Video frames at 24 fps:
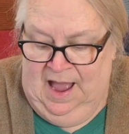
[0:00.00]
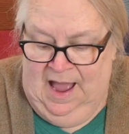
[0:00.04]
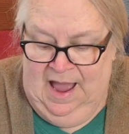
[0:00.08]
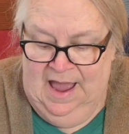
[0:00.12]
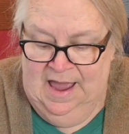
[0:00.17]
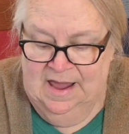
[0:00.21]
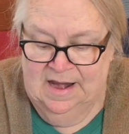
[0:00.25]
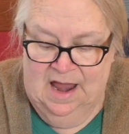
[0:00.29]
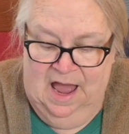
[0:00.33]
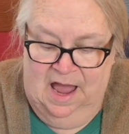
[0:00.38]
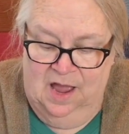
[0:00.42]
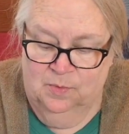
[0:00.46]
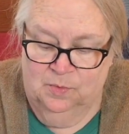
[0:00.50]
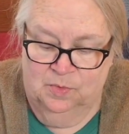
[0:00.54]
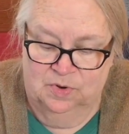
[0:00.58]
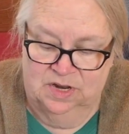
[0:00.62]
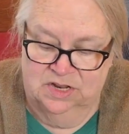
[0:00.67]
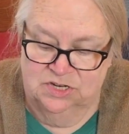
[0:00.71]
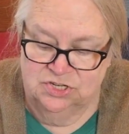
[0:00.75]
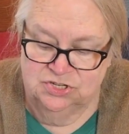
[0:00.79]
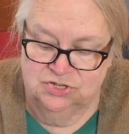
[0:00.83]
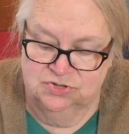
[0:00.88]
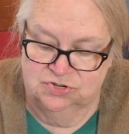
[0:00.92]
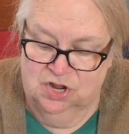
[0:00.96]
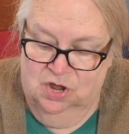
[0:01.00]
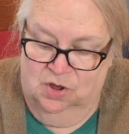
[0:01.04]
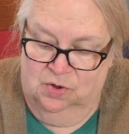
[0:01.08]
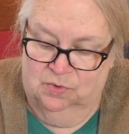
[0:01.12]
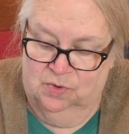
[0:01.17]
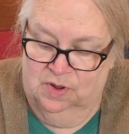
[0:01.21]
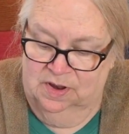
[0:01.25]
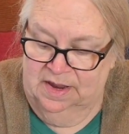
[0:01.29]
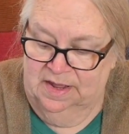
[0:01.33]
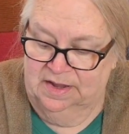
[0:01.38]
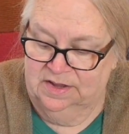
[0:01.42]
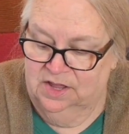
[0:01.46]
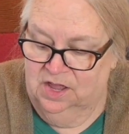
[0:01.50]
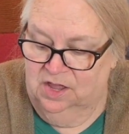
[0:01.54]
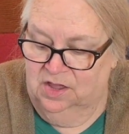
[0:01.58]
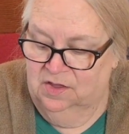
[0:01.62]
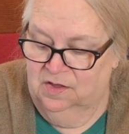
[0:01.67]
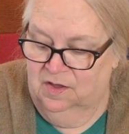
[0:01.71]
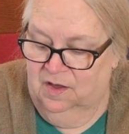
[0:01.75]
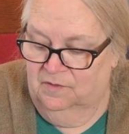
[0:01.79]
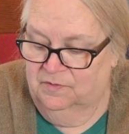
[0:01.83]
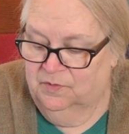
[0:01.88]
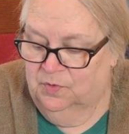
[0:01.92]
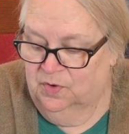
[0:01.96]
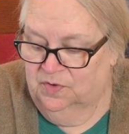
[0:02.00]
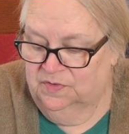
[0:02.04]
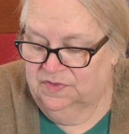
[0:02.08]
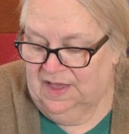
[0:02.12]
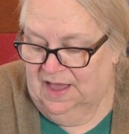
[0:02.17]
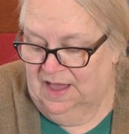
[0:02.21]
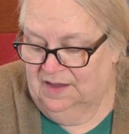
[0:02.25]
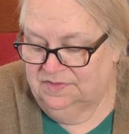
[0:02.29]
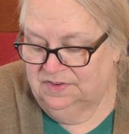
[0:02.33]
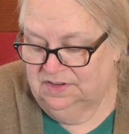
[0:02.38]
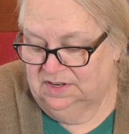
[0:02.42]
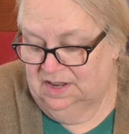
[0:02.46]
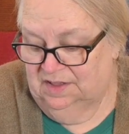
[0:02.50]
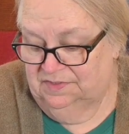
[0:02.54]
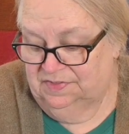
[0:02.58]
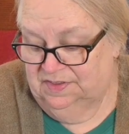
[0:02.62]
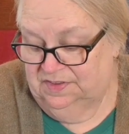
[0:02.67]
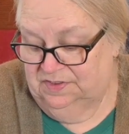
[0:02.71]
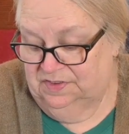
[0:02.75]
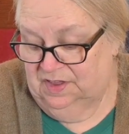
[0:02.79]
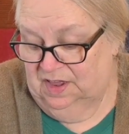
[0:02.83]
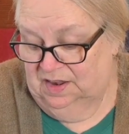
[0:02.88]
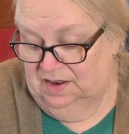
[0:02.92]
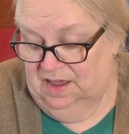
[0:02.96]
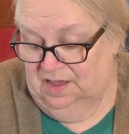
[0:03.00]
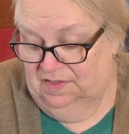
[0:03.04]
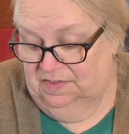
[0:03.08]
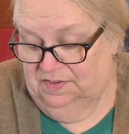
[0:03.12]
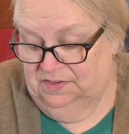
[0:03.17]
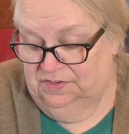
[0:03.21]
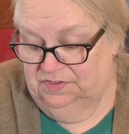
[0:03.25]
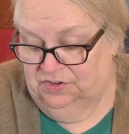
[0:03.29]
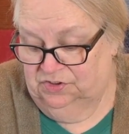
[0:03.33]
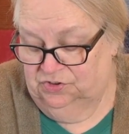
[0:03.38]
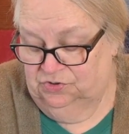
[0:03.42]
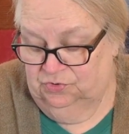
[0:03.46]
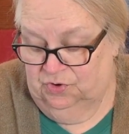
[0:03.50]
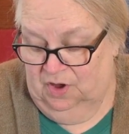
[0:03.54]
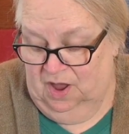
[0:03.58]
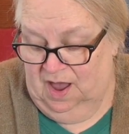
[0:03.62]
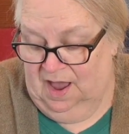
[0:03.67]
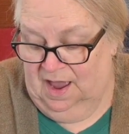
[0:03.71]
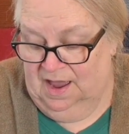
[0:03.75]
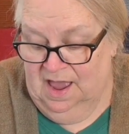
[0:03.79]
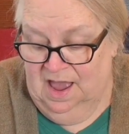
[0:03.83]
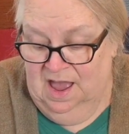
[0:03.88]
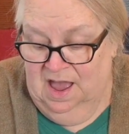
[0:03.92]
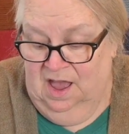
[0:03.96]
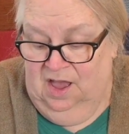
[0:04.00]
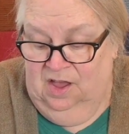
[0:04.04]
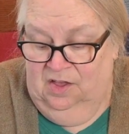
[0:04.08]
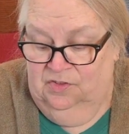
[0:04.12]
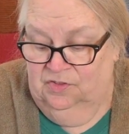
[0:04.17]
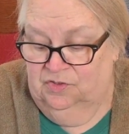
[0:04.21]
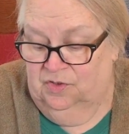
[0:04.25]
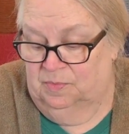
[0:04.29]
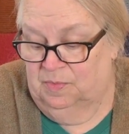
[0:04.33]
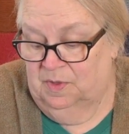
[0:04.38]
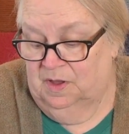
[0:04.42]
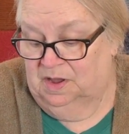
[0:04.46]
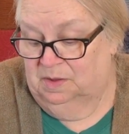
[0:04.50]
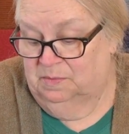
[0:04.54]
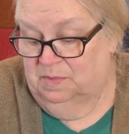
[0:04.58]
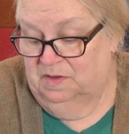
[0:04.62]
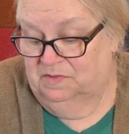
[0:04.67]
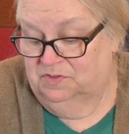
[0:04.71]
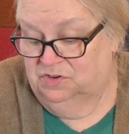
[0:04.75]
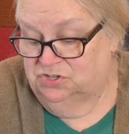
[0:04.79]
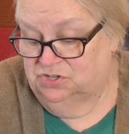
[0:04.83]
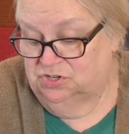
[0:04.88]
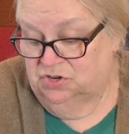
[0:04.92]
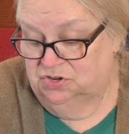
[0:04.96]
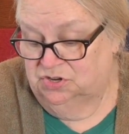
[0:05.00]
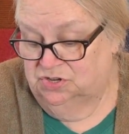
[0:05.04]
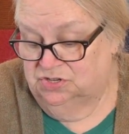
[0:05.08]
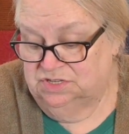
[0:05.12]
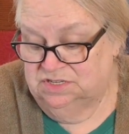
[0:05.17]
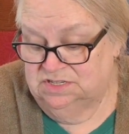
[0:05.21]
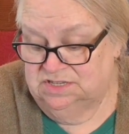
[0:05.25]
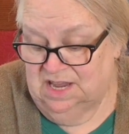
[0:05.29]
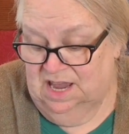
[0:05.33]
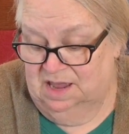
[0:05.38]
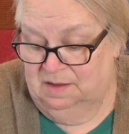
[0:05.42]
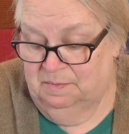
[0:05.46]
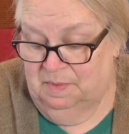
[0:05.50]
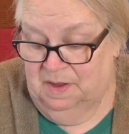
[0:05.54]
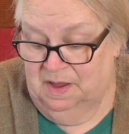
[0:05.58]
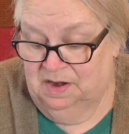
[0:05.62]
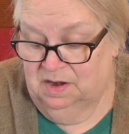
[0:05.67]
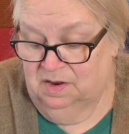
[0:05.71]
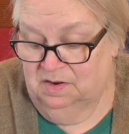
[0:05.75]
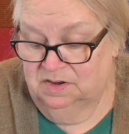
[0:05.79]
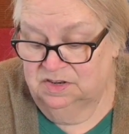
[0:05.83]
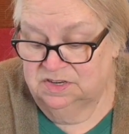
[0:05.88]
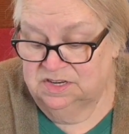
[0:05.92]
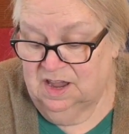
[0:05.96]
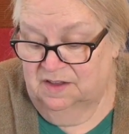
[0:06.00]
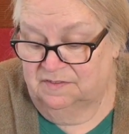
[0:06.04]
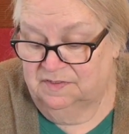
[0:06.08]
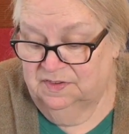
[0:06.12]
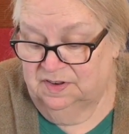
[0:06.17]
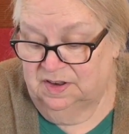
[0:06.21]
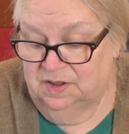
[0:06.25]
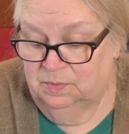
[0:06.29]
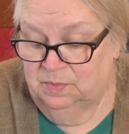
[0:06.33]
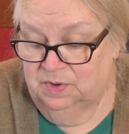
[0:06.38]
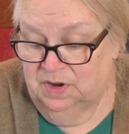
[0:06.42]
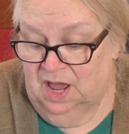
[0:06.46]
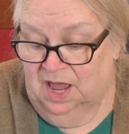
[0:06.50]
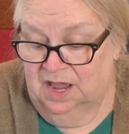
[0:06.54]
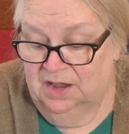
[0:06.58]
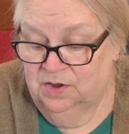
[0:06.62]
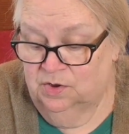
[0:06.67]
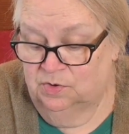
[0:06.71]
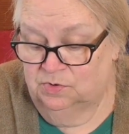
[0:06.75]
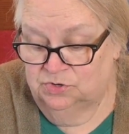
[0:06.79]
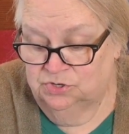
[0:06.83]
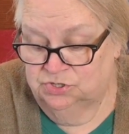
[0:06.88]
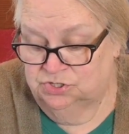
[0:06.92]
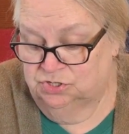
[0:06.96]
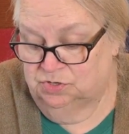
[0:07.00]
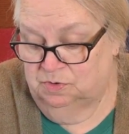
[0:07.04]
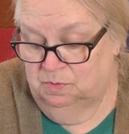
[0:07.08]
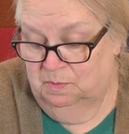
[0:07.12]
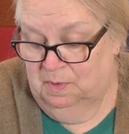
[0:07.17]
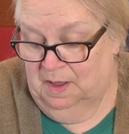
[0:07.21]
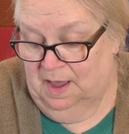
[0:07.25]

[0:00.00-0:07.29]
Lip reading: And I will let you know, like, of course I have to allow these to dry. So I'm not going to be able to show you today, but definitely when I go to